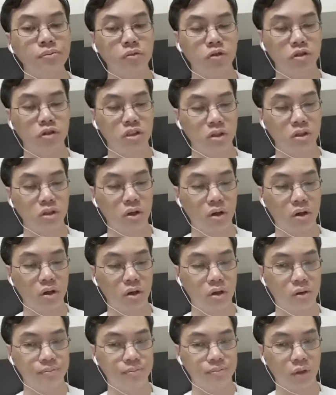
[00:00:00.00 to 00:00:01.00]

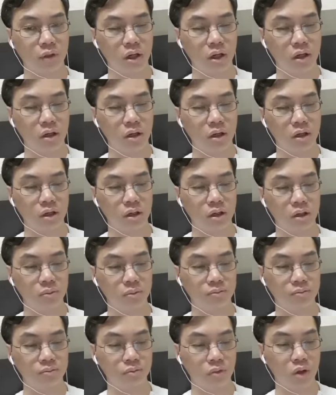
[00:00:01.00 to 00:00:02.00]
restore uh,
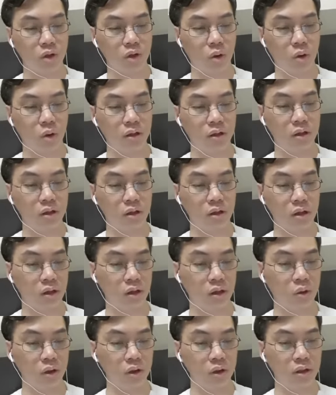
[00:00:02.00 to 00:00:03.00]
quality, uh,
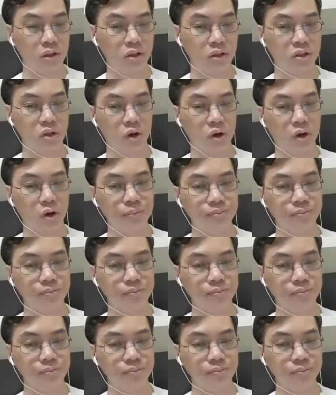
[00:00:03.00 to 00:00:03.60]
quality score